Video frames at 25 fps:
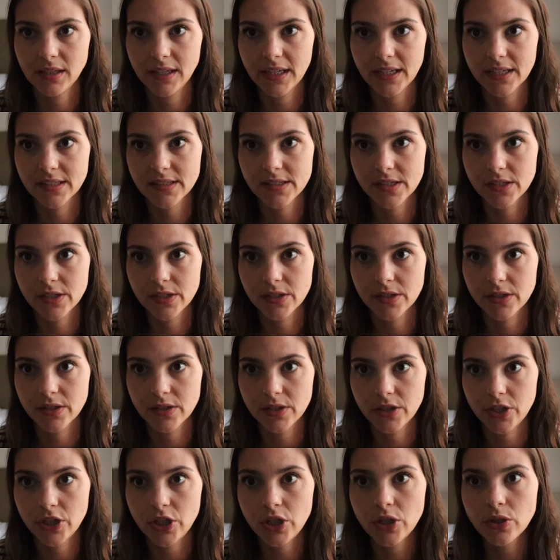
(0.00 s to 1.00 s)
Like, it's a
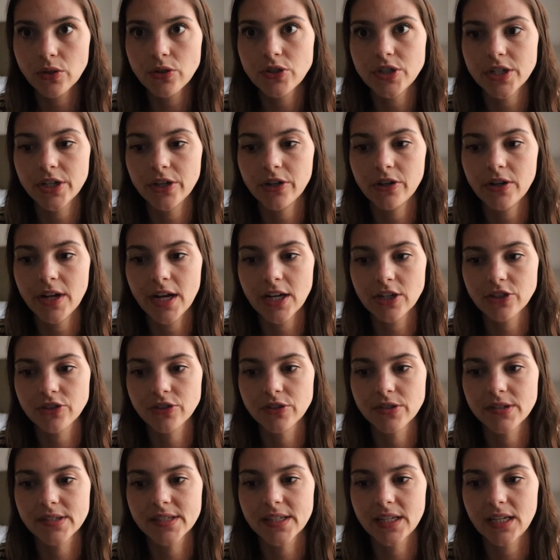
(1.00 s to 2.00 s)
huge
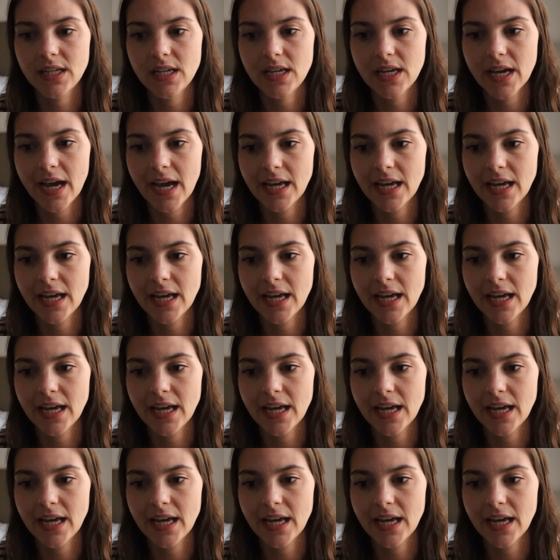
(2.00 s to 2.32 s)
international city.